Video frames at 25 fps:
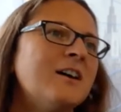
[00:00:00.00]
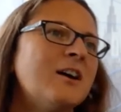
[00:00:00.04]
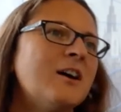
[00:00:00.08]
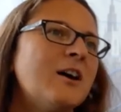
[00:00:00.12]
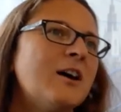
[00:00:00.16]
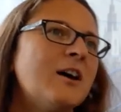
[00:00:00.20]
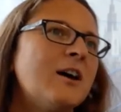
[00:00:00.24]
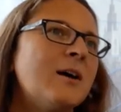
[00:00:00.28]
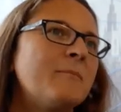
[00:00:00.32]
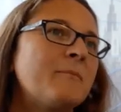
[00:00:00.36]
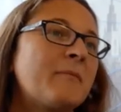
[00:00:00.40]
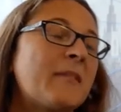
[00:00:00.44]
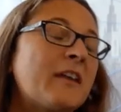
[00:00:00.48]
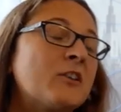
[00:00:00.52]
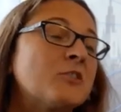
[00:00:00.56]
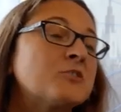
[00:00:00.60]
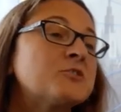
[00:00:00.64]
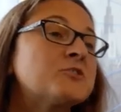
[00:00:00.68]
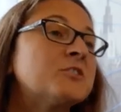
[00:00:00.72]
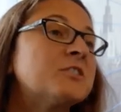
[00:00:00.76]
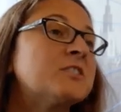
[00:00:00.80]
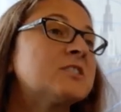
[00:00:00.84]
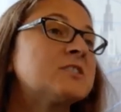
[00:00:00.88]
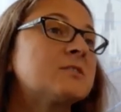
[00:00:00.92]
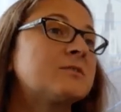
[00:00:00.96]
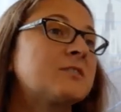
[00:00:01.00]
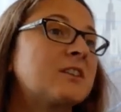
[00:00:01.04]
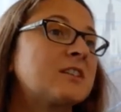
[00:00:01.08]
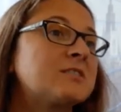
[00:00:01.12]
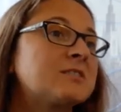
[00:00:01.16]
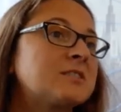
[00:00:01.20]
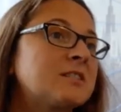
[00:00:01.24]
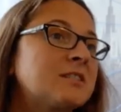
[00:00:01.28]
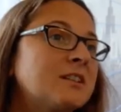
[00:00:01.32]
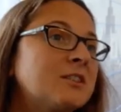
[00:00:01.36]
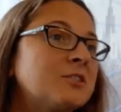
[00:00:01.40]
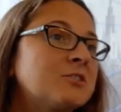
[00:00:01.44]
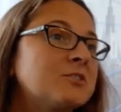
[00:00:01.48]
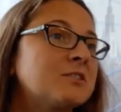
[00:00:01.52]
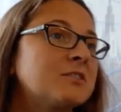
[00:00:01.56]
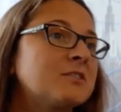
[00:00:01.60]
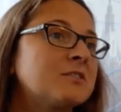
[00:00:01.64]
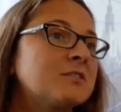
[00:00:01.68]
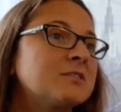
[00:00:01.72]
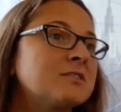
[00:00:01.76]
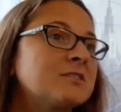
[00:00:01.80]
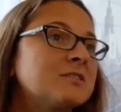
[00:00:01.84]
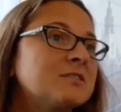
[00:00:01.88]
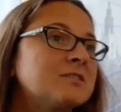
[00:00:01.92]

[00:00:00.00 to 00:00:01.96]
And alternative destinations.